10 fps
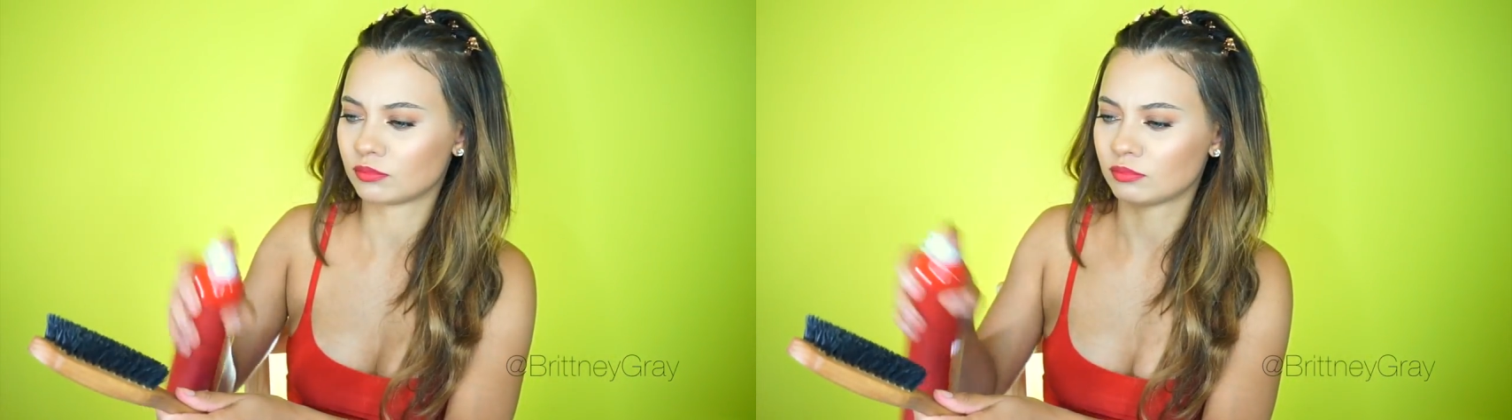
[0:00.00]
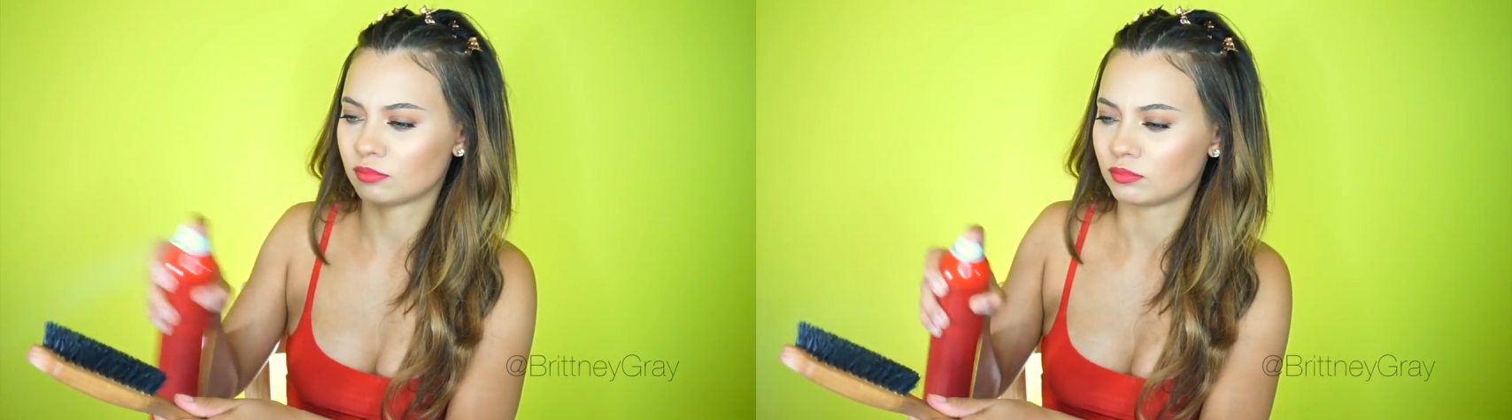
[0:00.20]
to
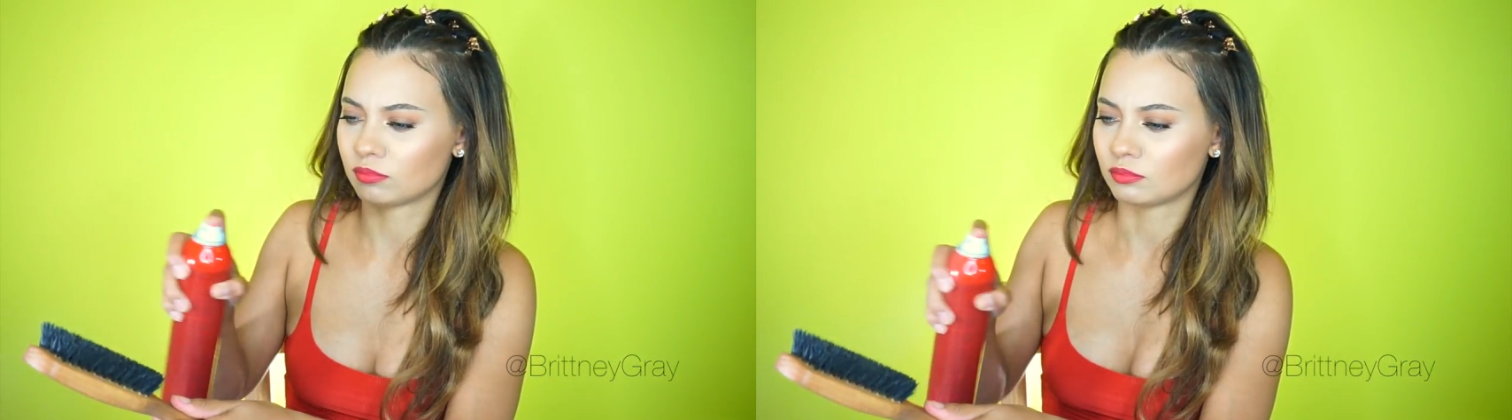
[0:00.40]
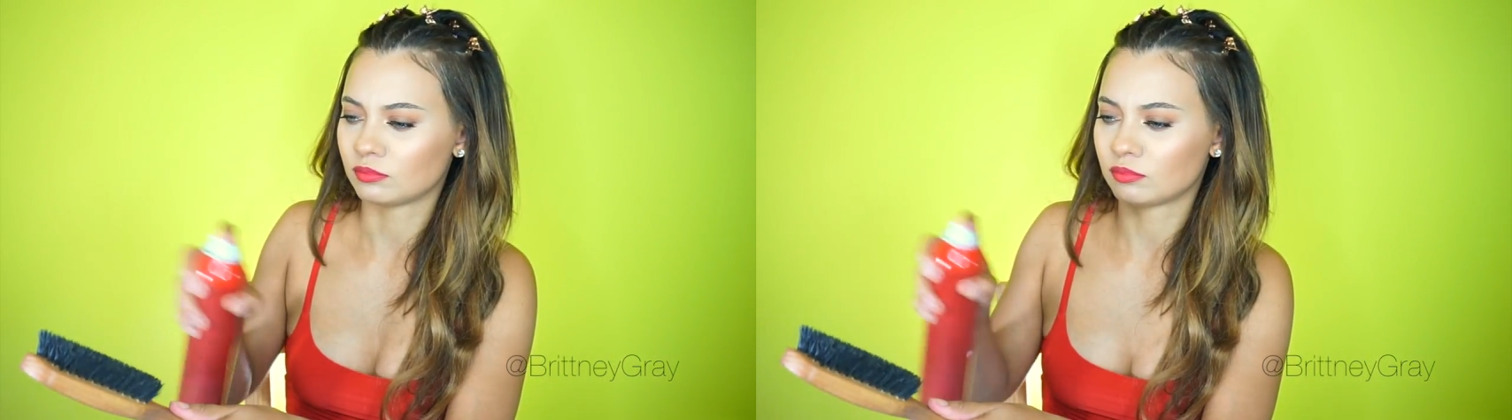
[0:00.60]
grab a
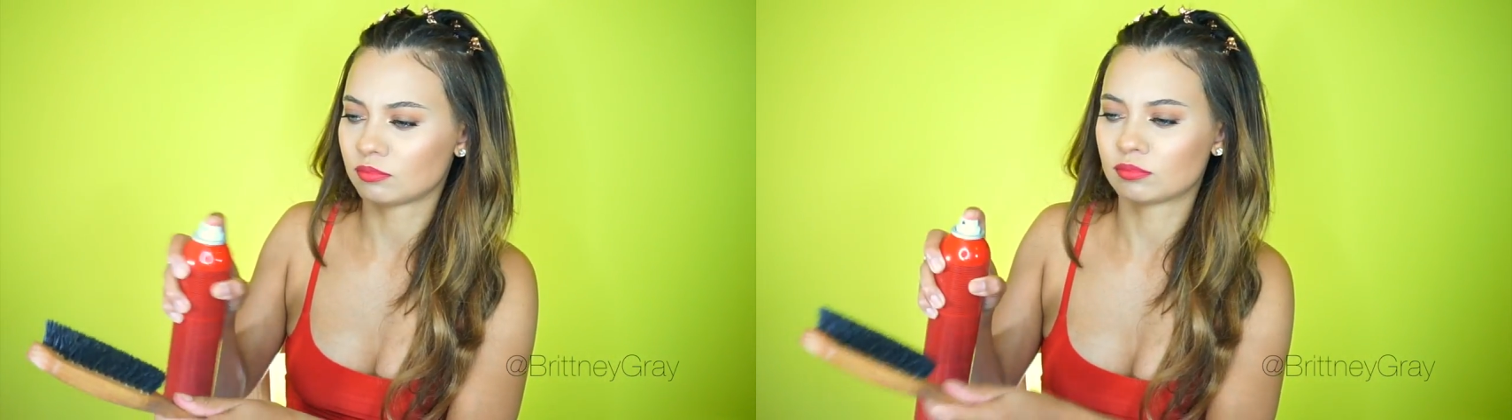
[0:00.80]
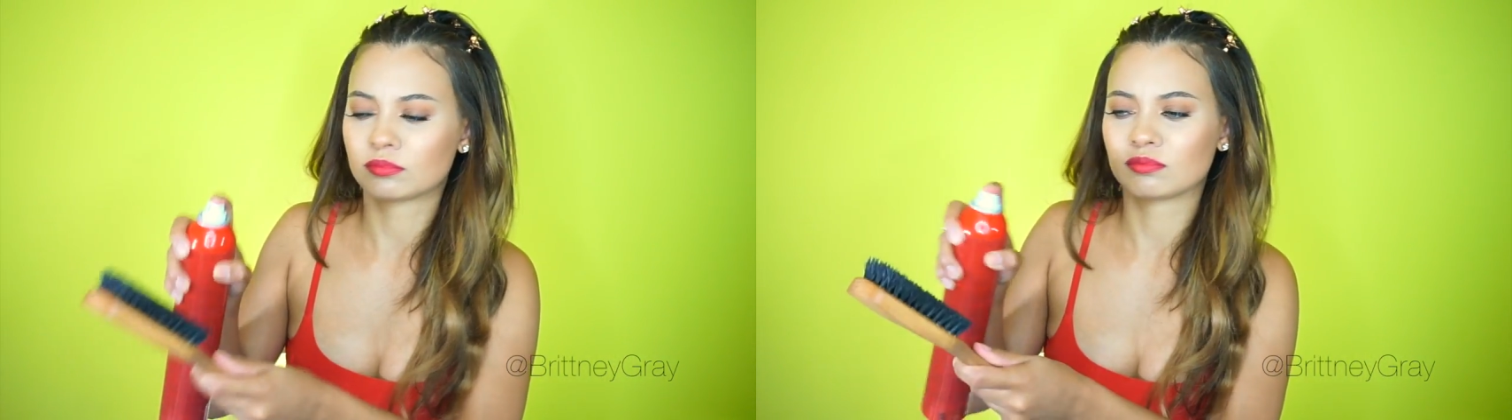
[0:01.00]
boar
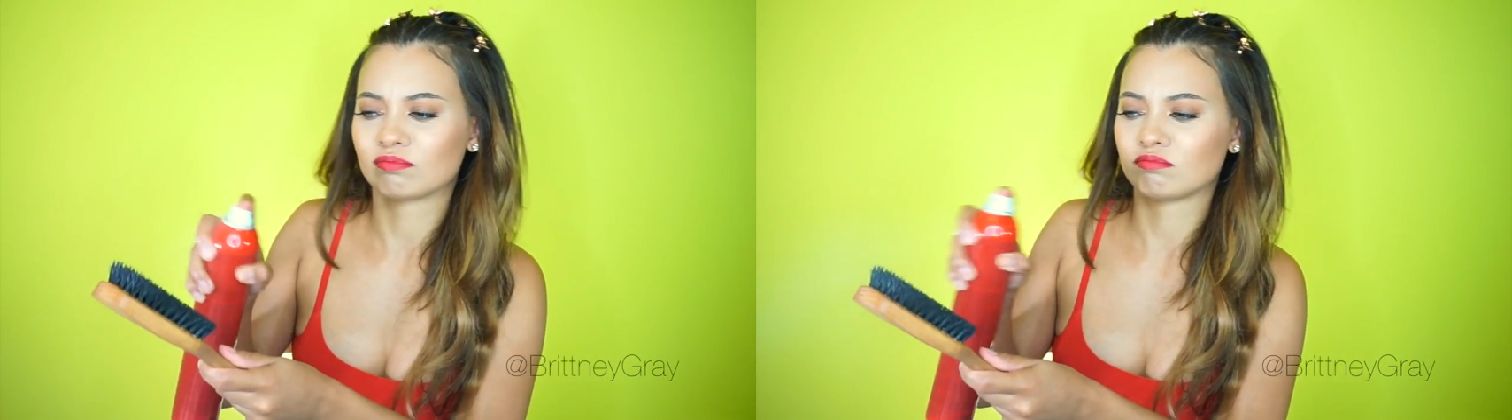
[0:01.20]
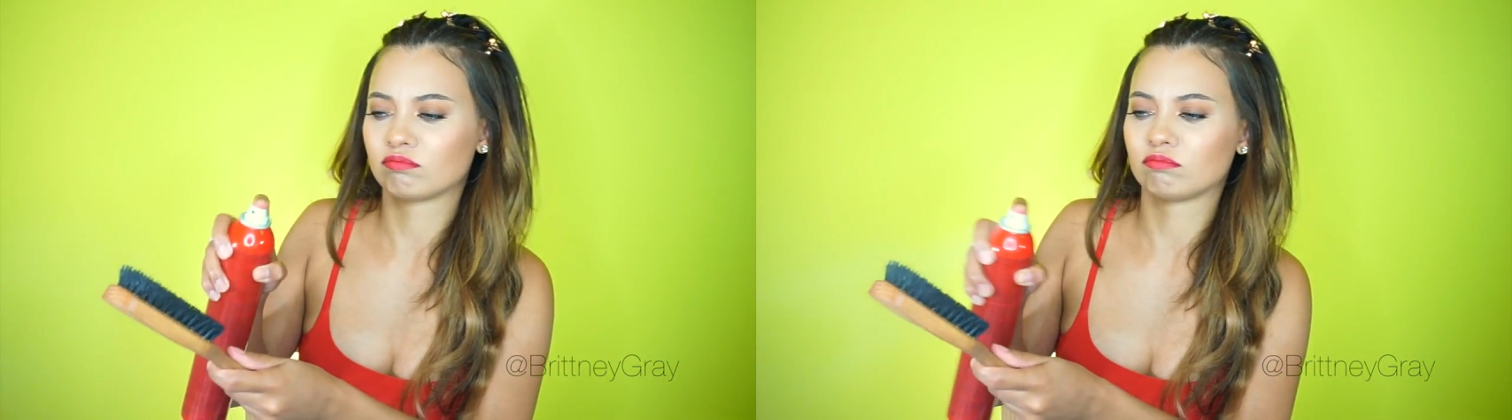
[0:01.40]
bristle
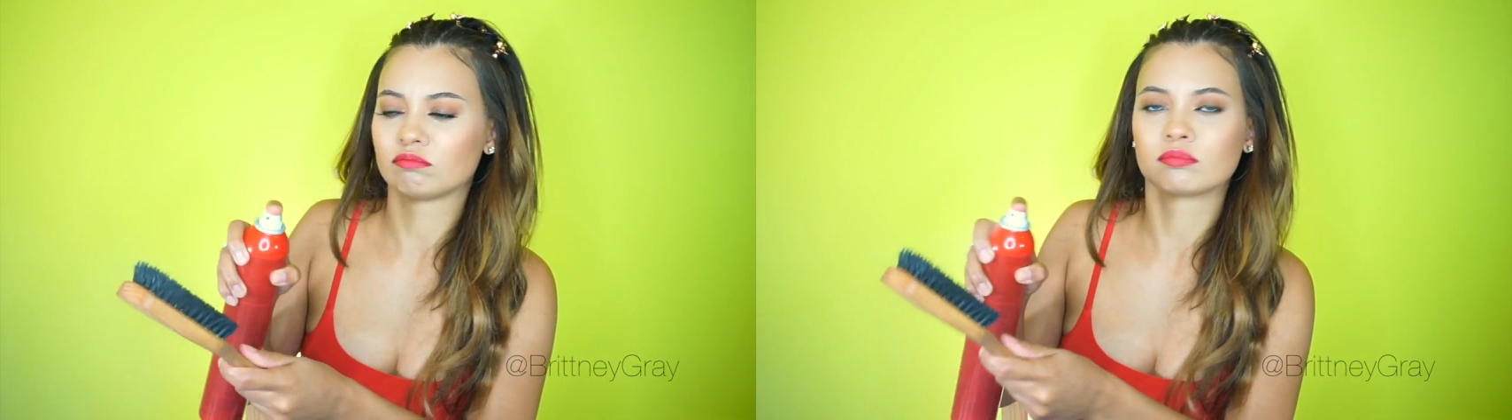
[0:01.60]
brush